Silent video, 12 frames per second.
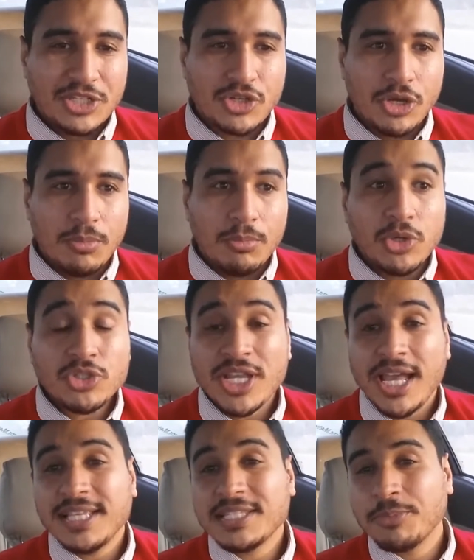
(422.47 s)
So
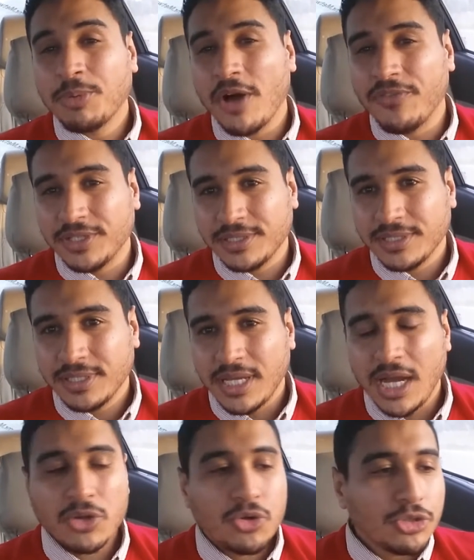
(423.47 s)
Musa is the prophet
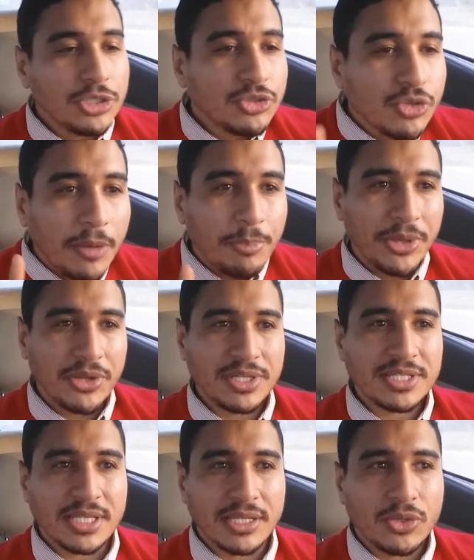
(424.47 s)
According to
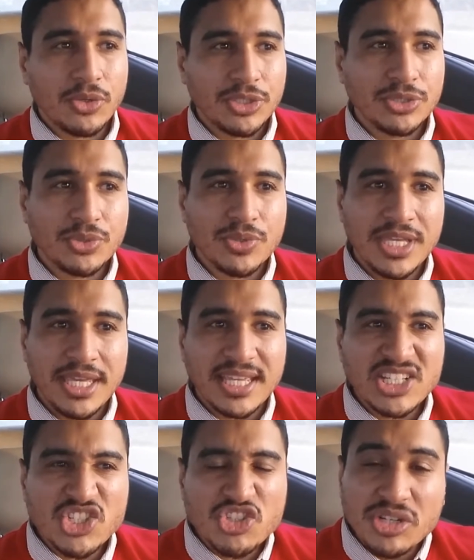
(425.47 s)
appearance and according to the
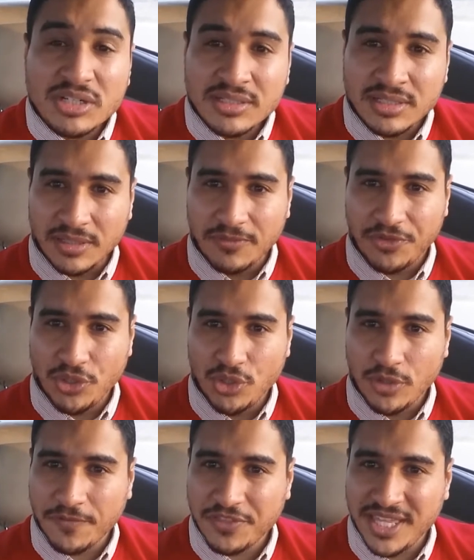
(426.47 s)
external
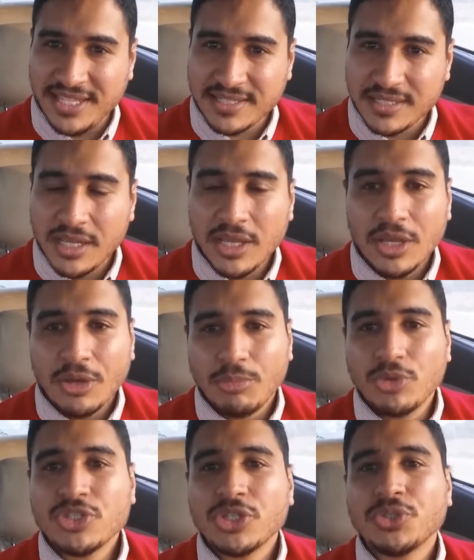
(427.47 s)
view of things,
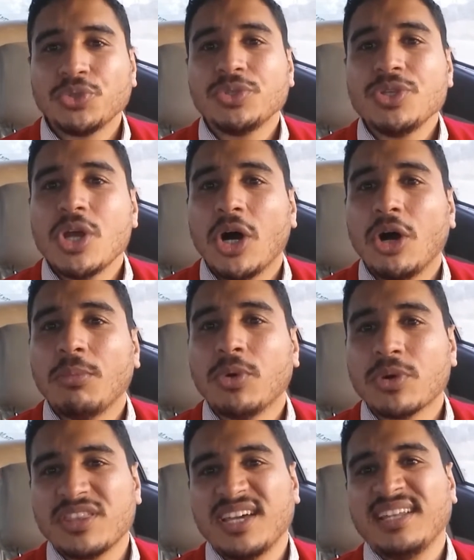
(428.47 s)
Musa should know
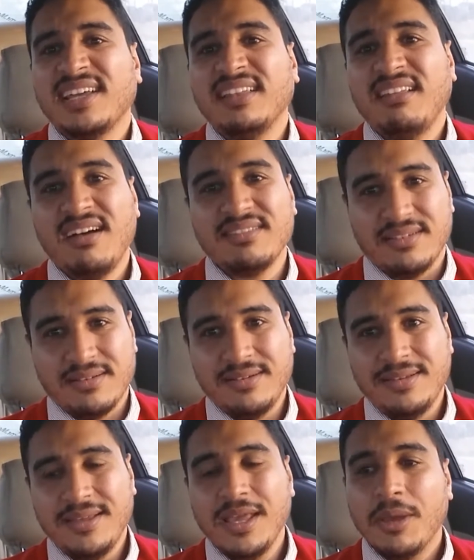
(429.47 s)
more than Al-Khadr.
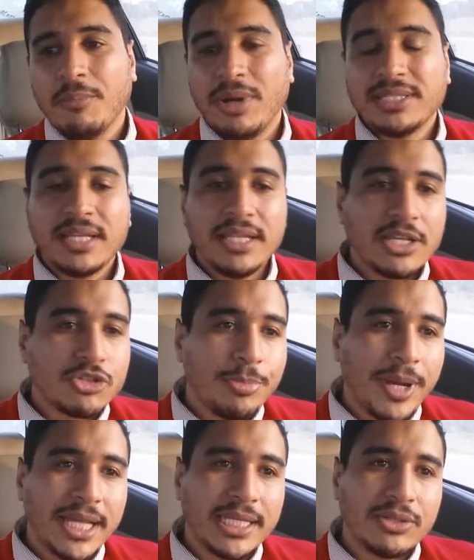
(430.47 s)
But Allah
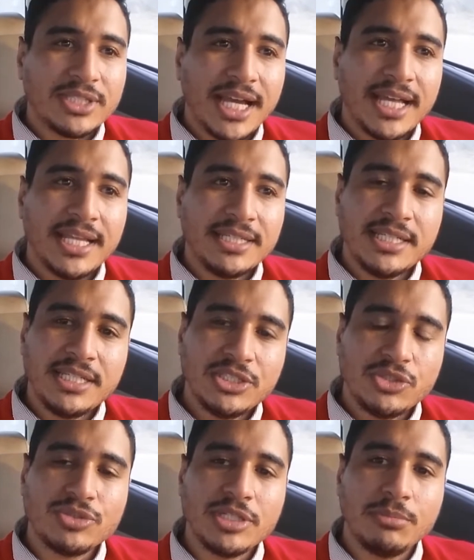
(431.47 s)
subhanahu wa ta'ala
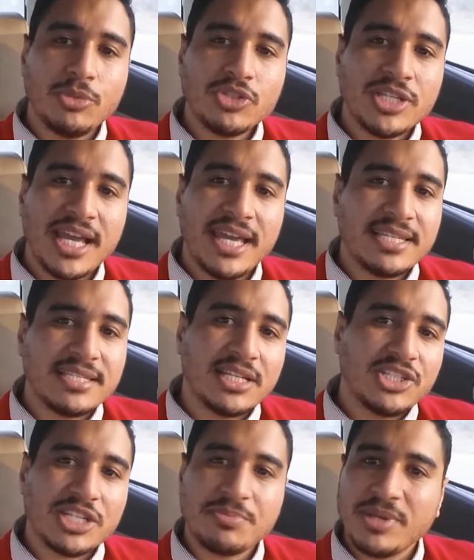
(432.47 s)
needed to tell Musa, it is
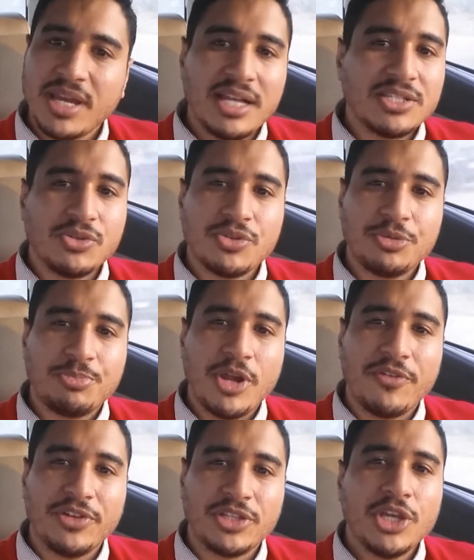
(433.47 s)
not just because you're the
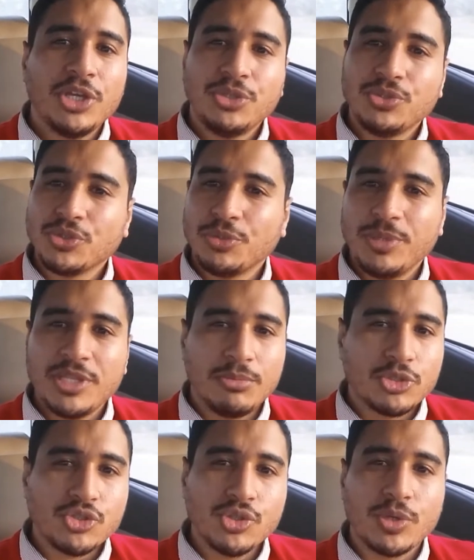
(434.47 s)
prophet, you should be the
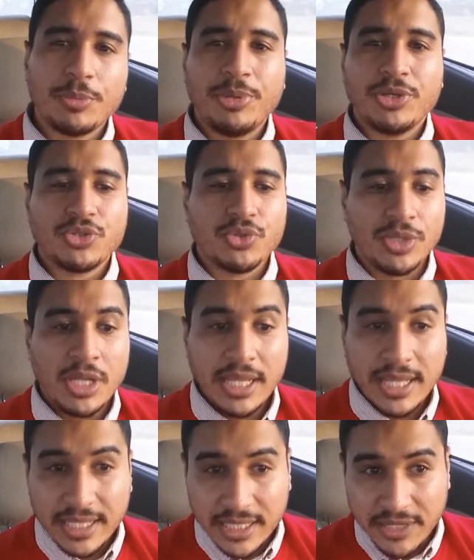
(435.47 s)
most knower person
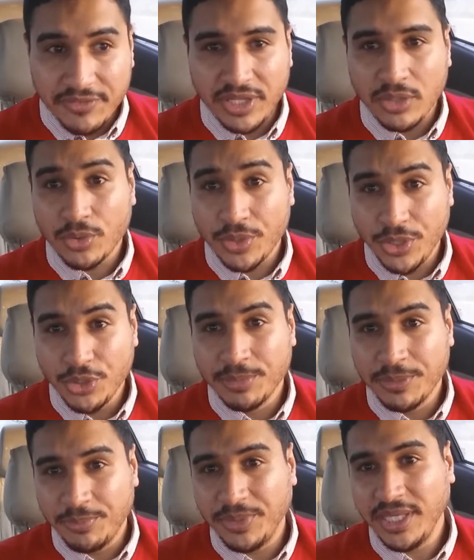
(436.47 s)
living or
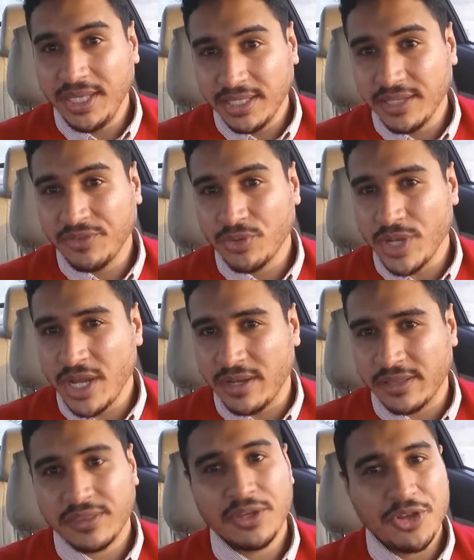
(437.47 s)
human being living on
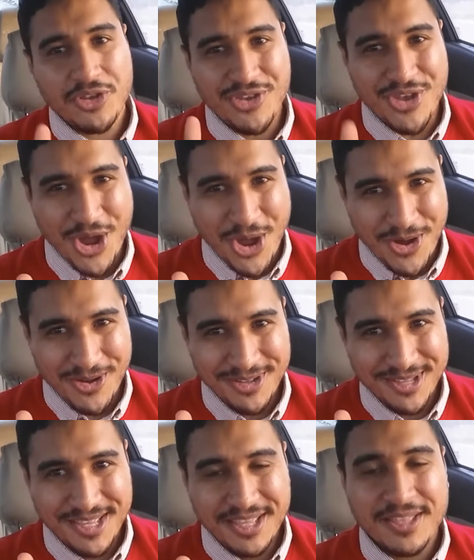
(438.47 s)
earth. No.
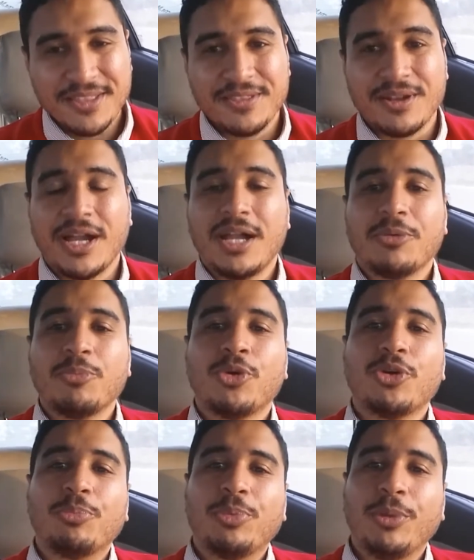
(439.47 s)
There are
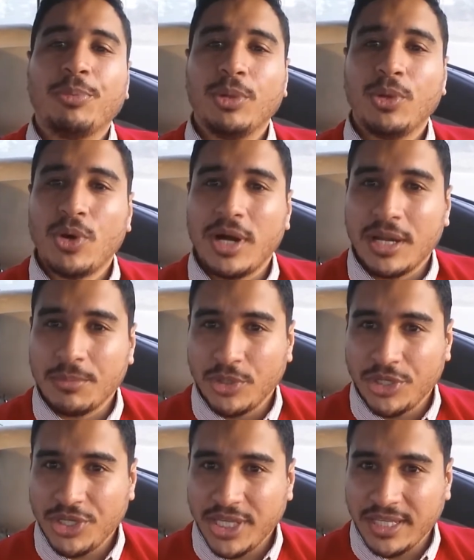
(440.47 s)
more people who are
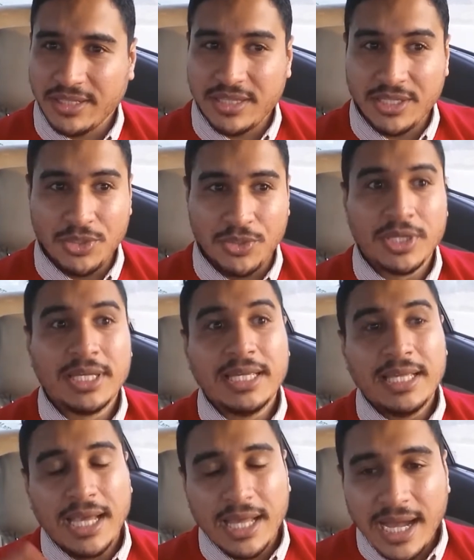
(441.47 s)
more dedicated than you.
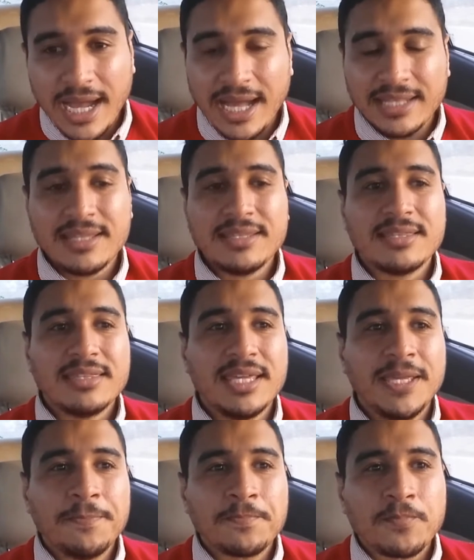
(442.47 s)
Another
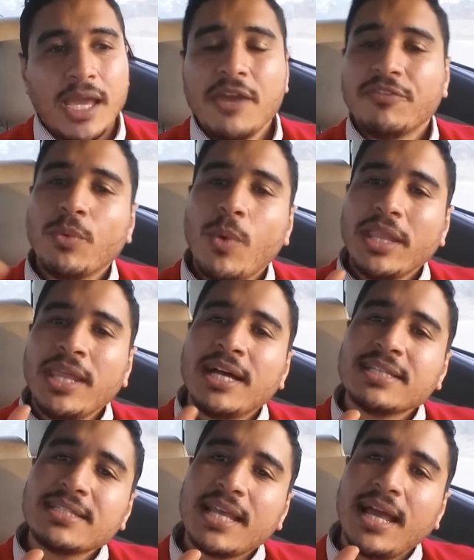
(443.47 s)
thing, everyone
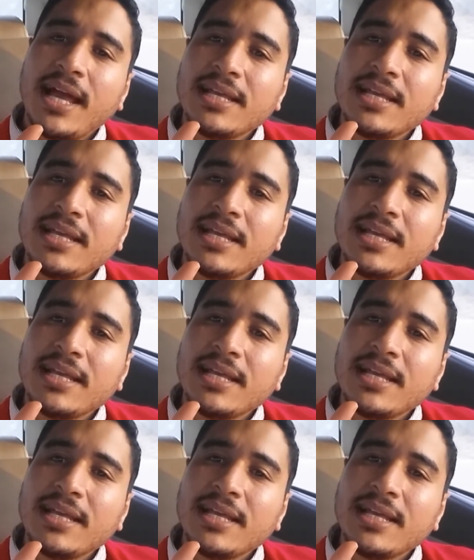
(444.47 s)
has